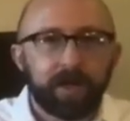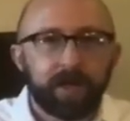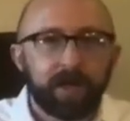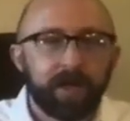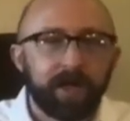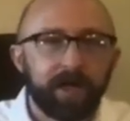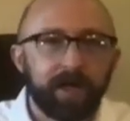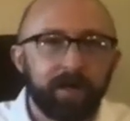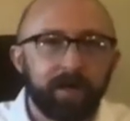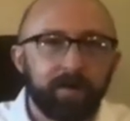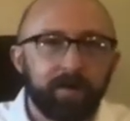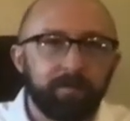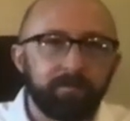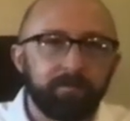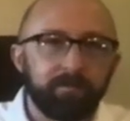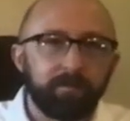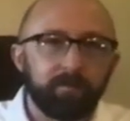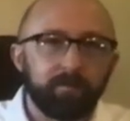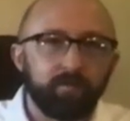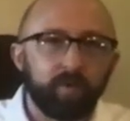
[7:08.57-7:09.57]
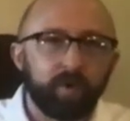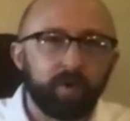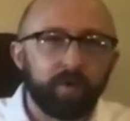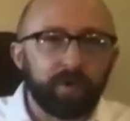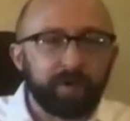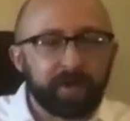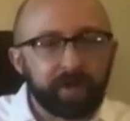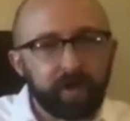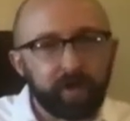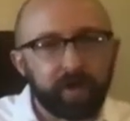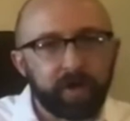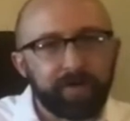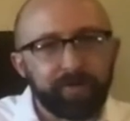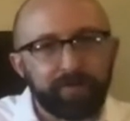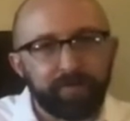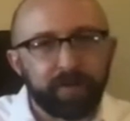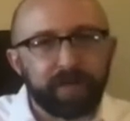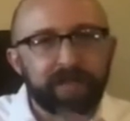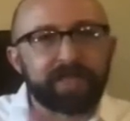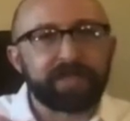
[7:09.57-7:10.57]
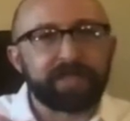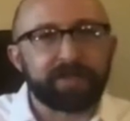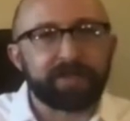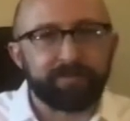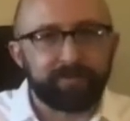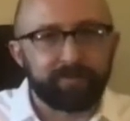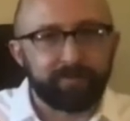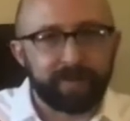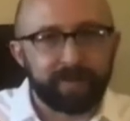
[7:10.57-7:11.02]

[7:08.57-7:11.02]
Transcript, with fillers: um, what we call afflictive